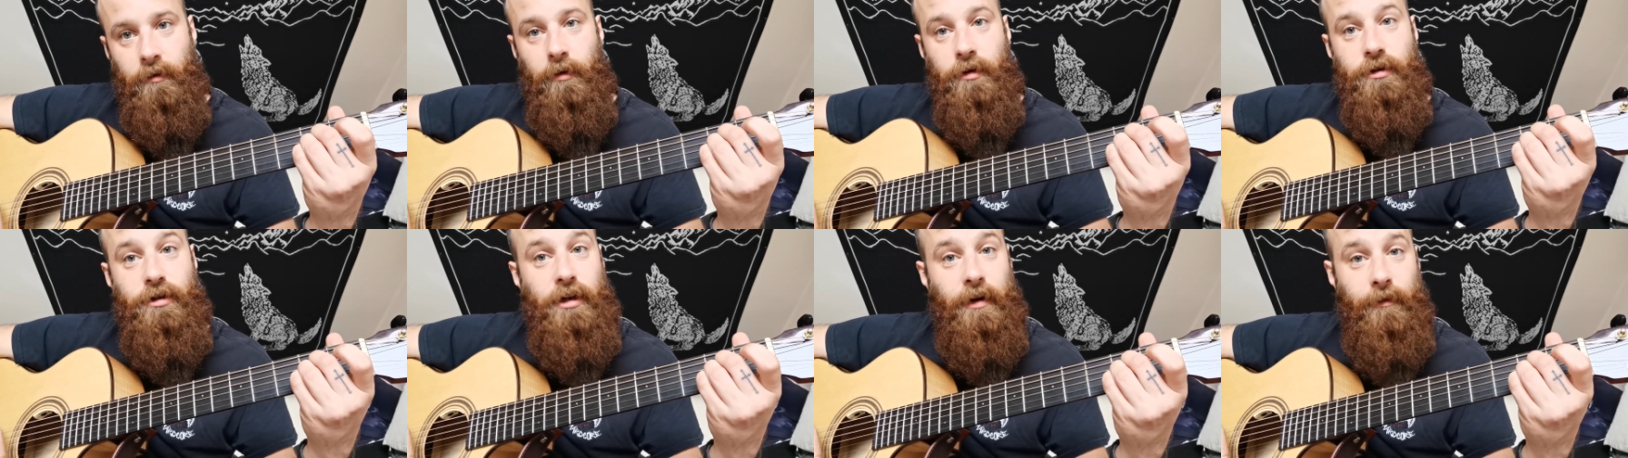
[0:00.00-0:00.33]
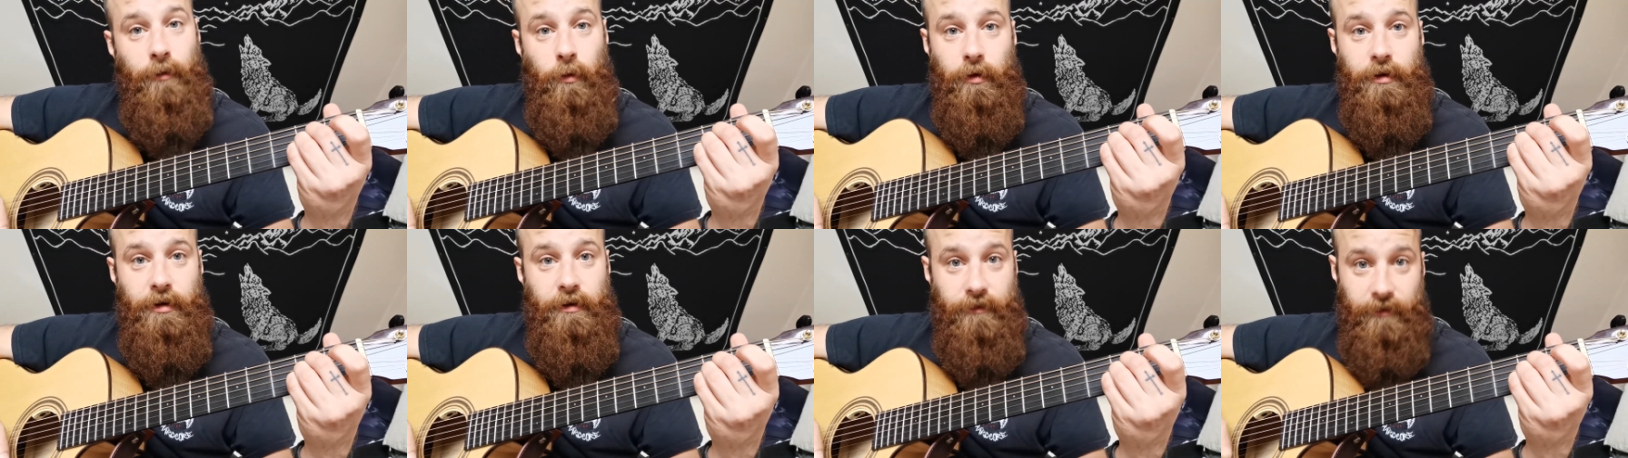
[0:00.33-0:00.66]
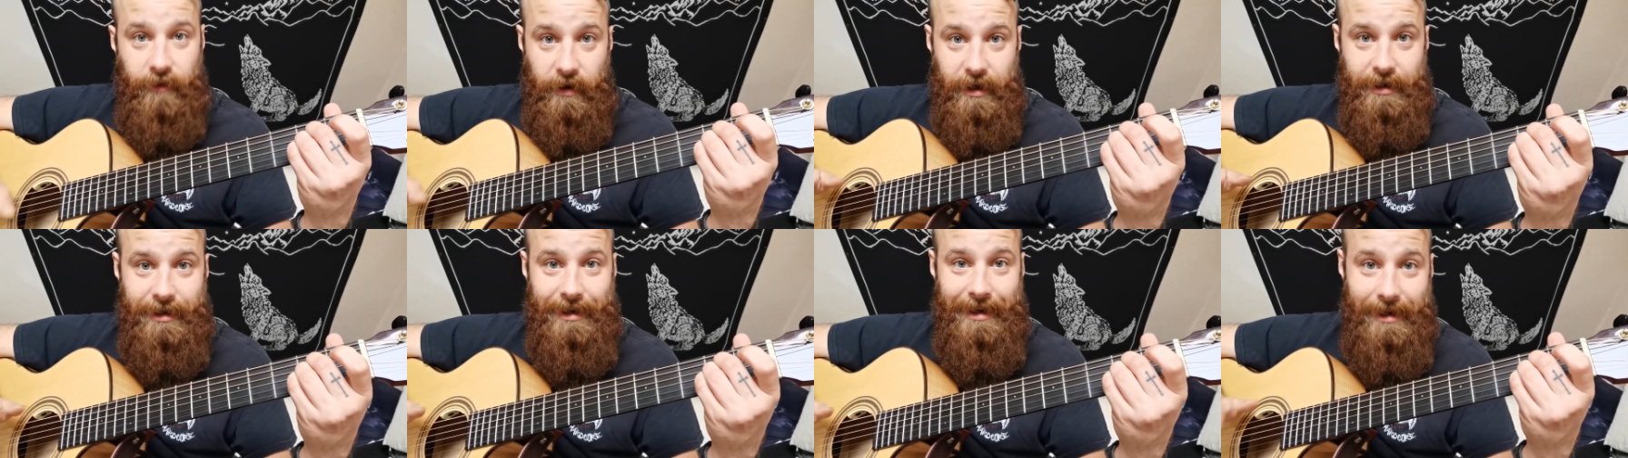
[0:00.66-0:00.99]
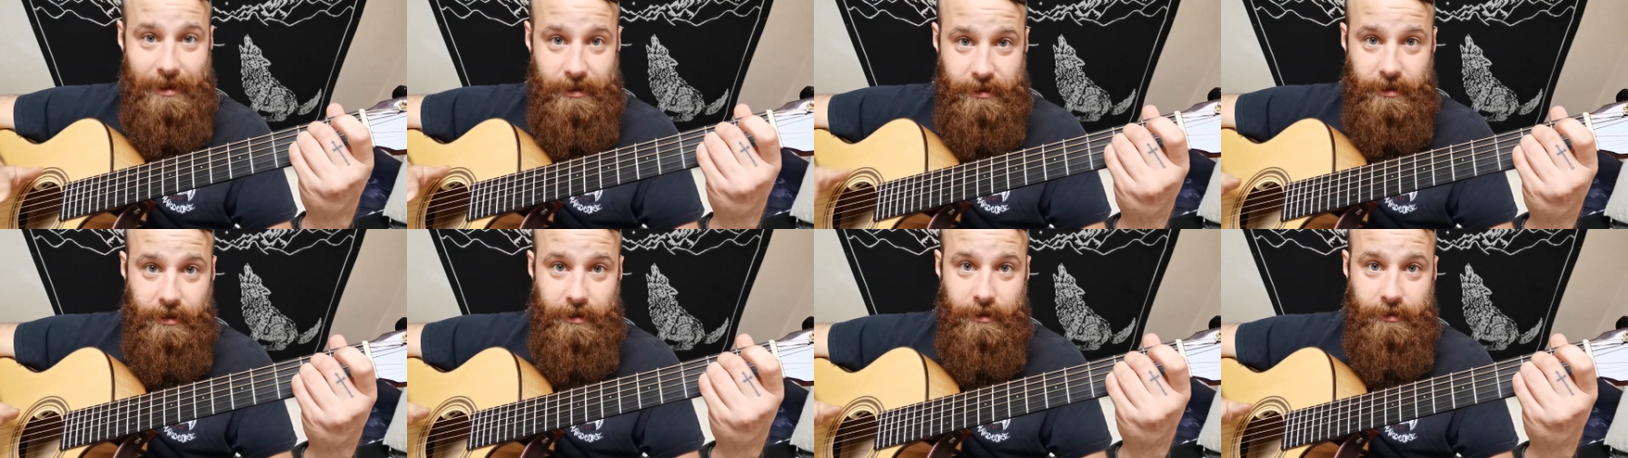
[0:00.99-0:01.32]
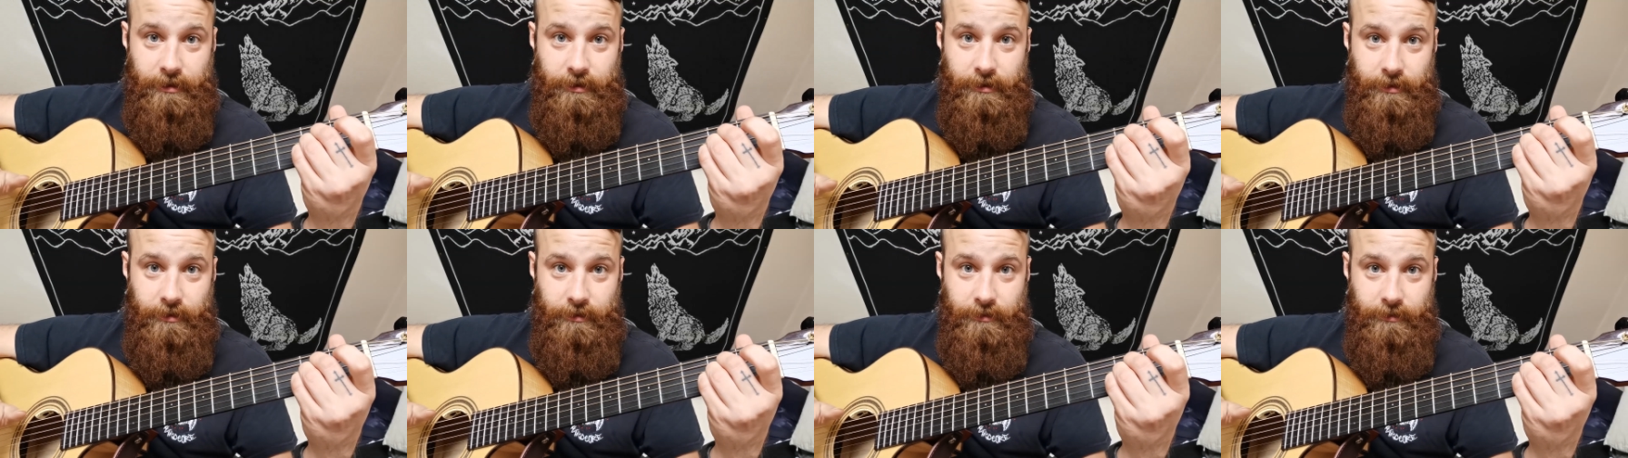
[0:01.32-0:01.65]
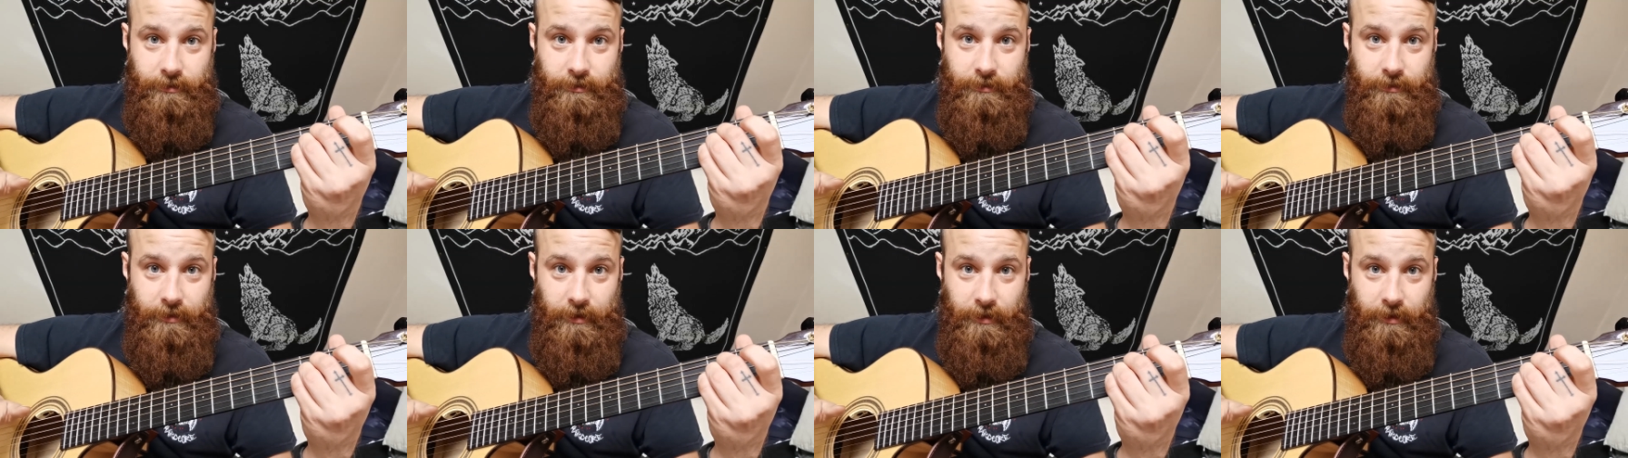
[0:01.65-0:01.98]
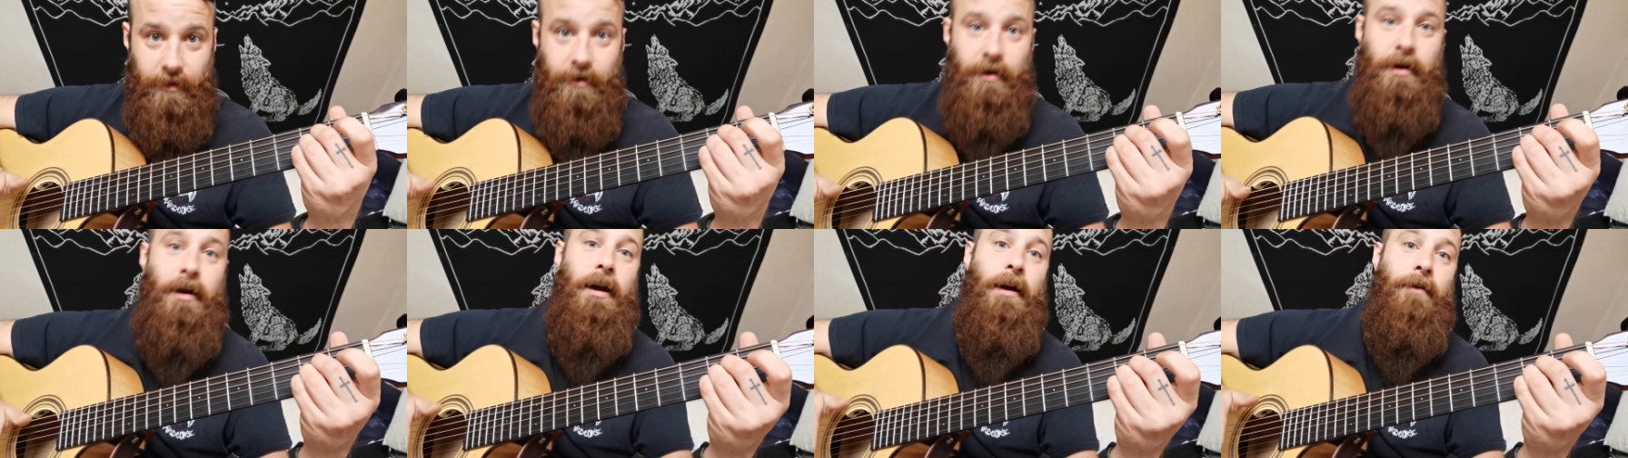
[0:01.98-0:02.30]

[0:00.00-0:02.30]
Whichever one you find easiest. Alright,